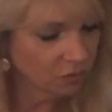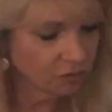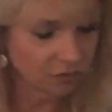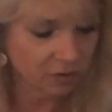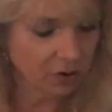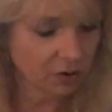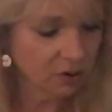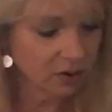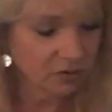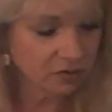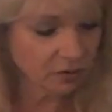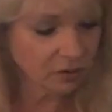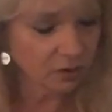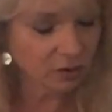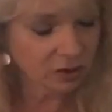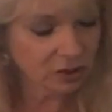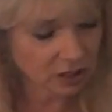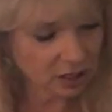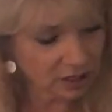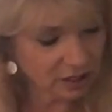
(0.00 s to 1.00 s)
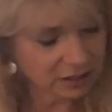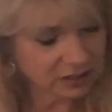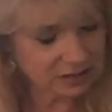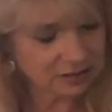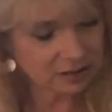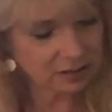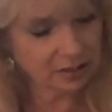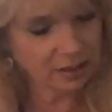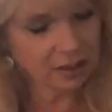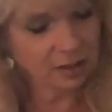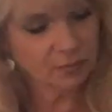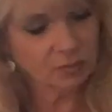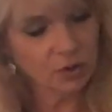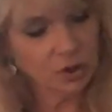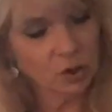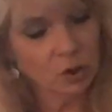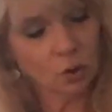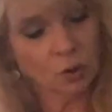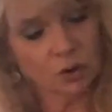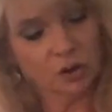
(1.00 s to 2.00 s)
very, very nicely,
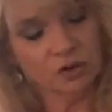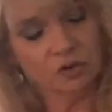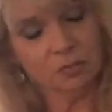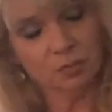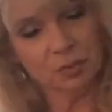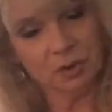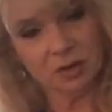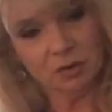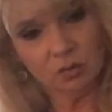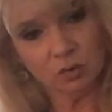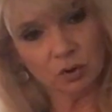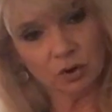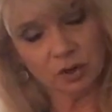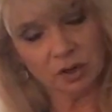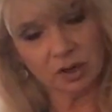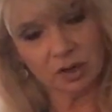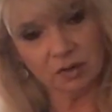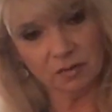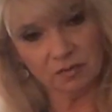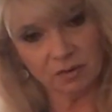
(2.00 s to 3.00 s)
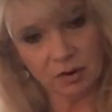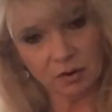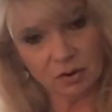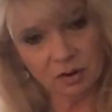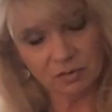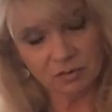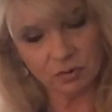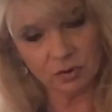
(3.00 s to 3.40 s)
or you've been working very,